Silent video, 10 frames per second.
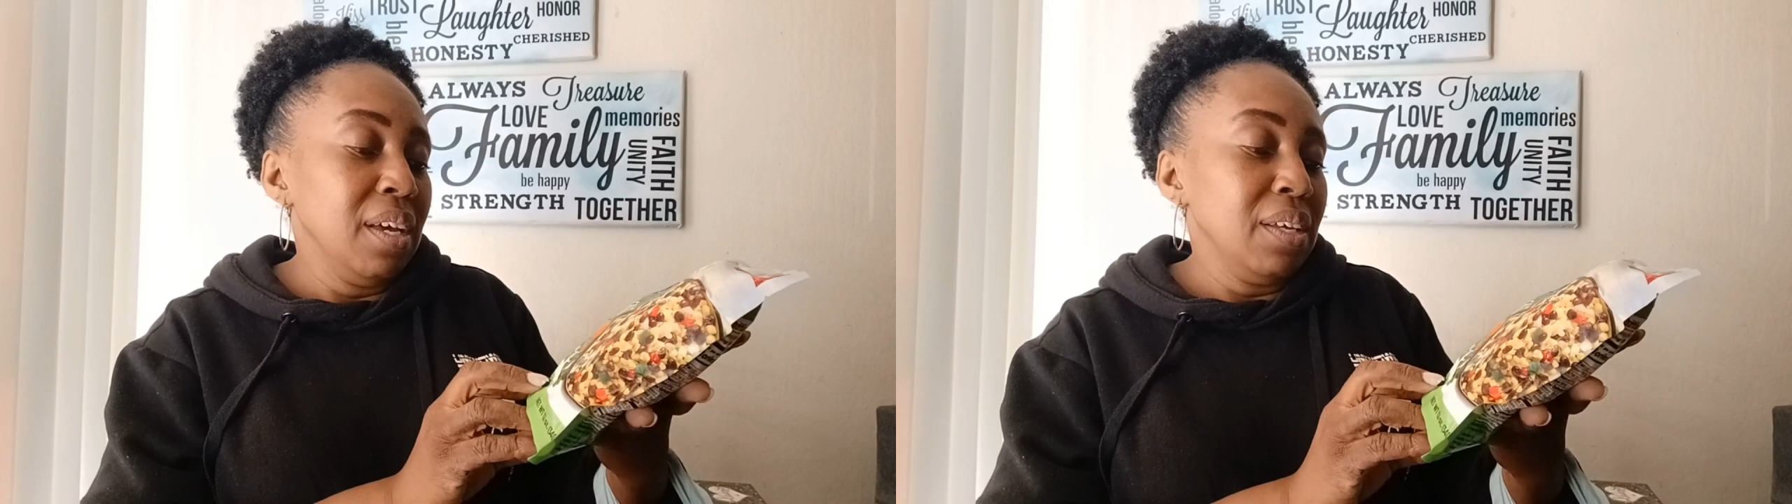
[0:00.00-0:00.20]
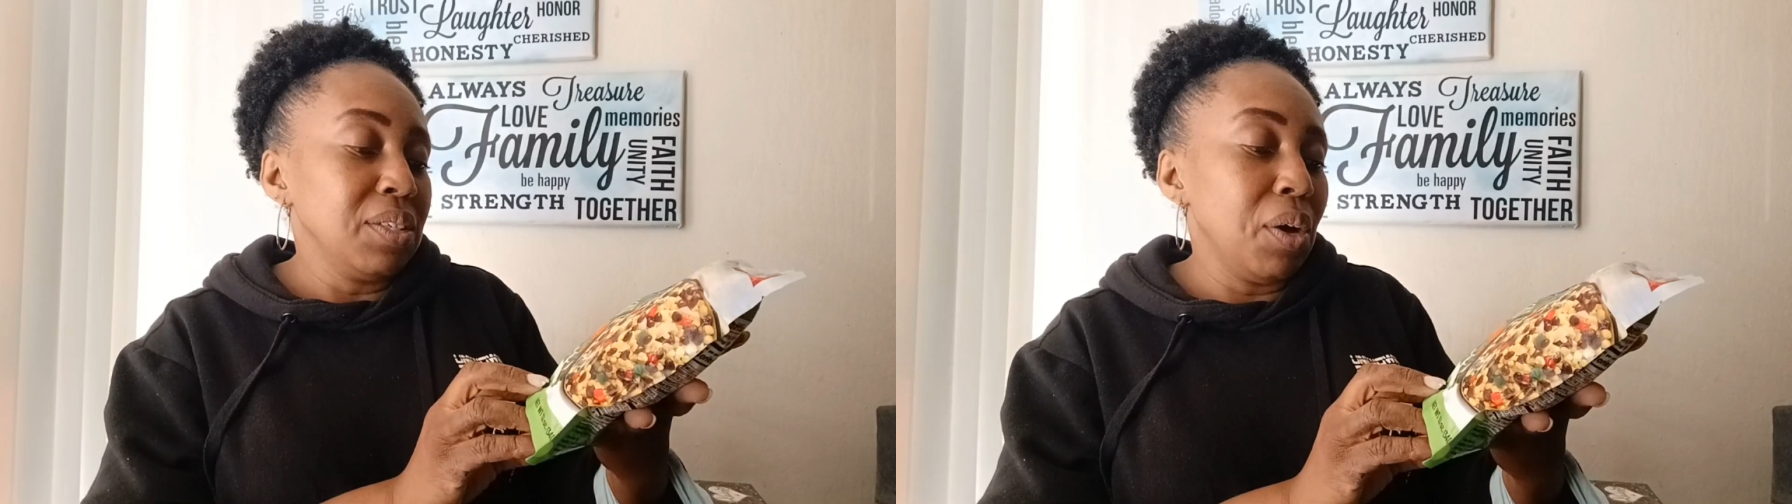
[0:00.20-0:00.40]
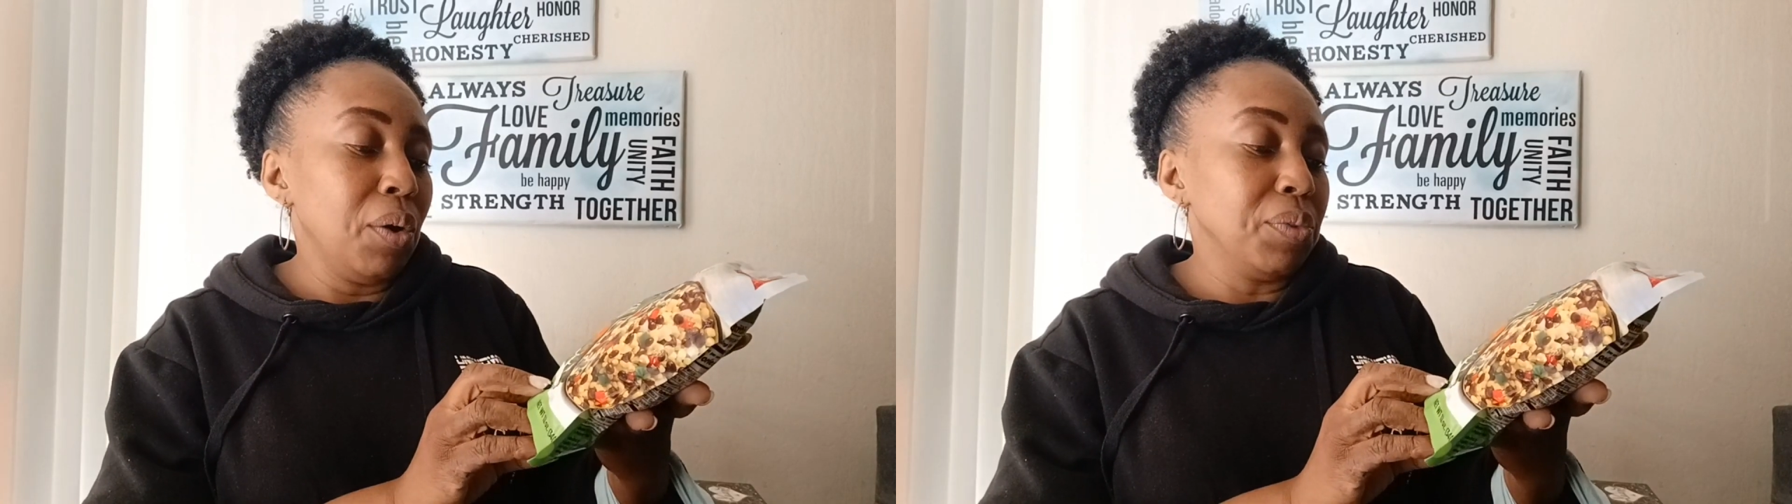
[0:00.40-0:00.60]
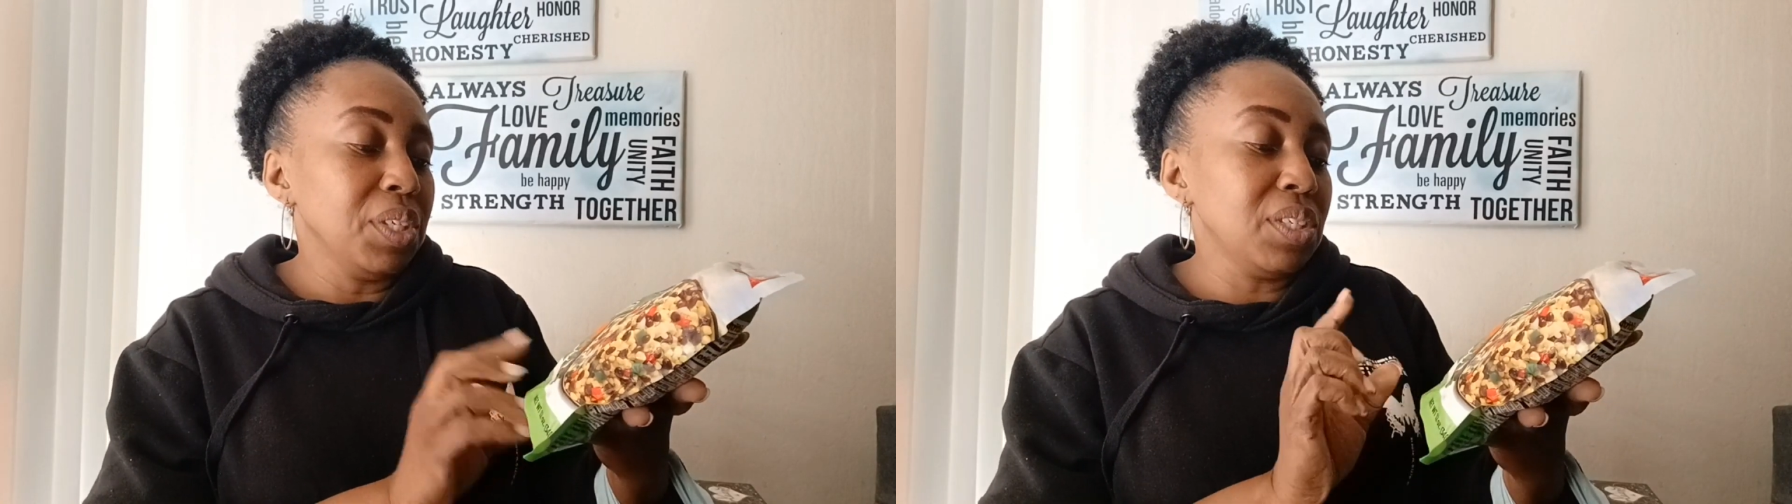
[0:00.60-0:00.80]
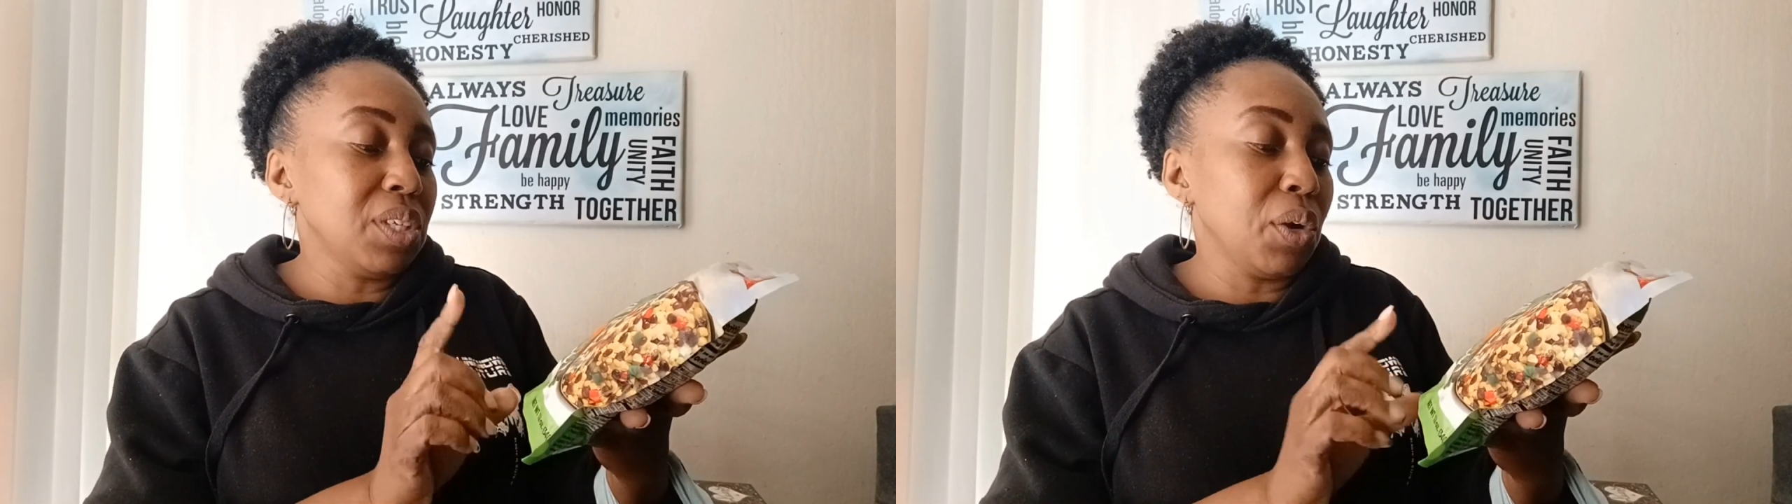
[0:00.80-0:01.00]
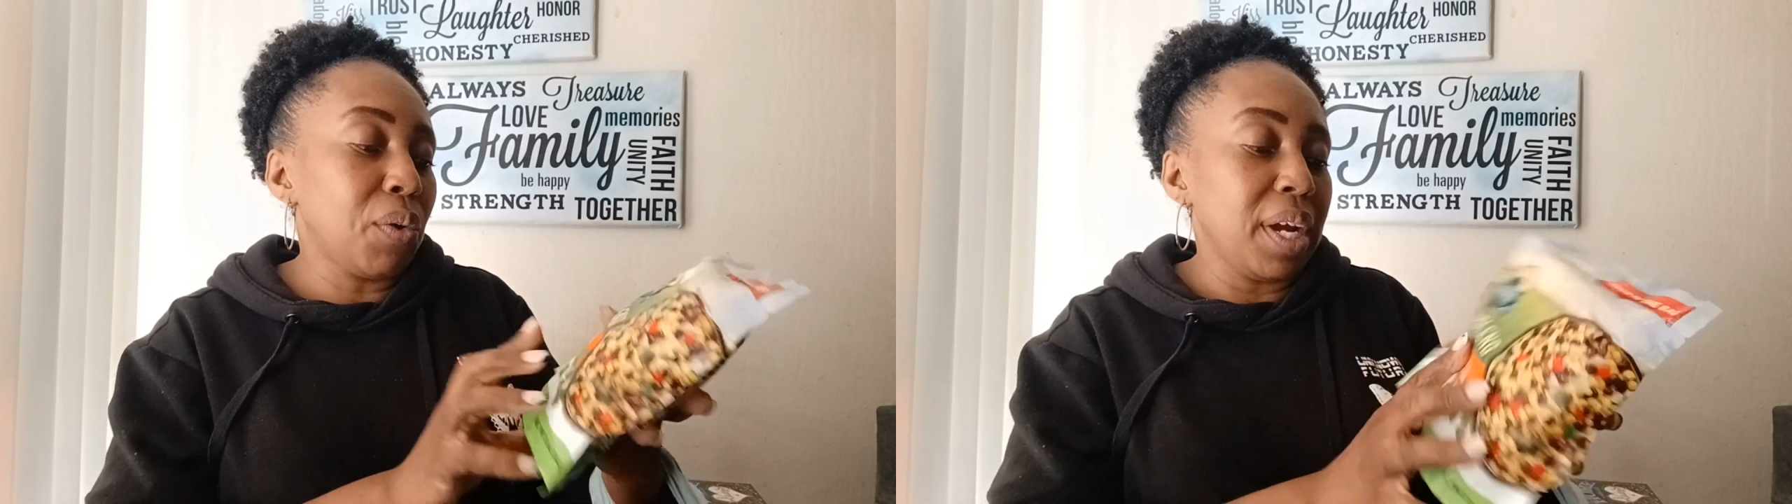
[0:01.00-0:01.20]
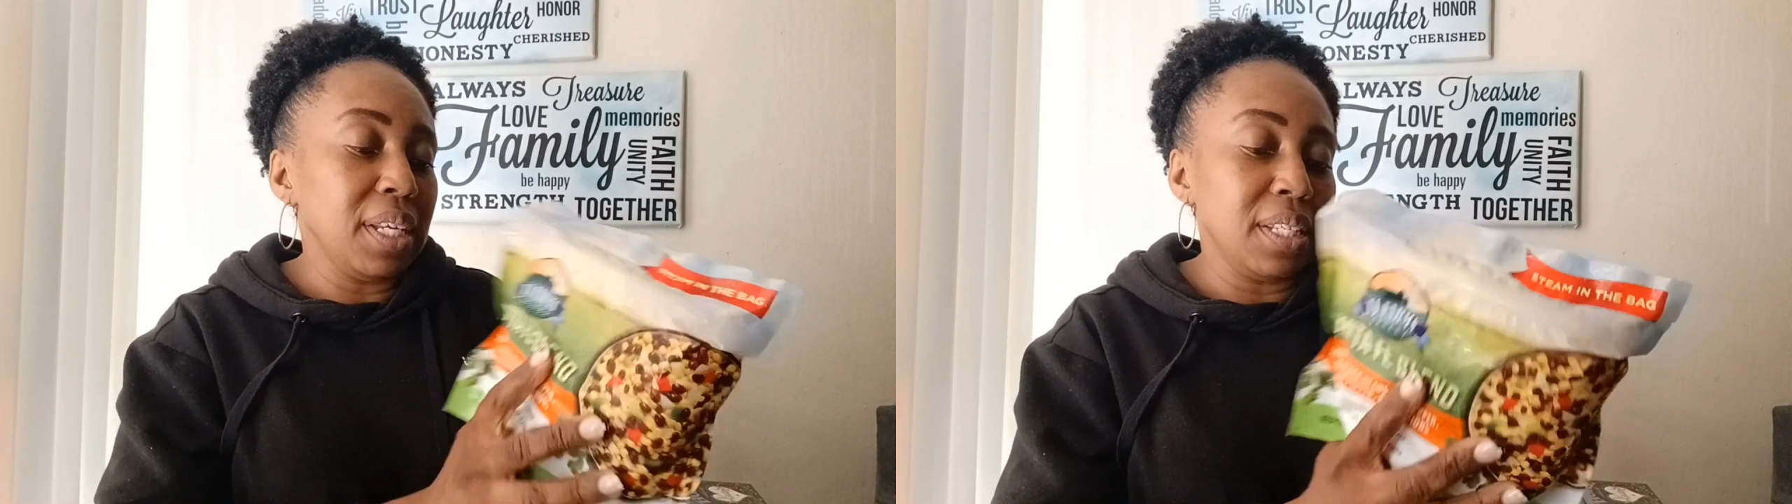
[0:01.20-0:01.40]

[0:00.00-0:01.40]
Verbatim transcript: So this is a great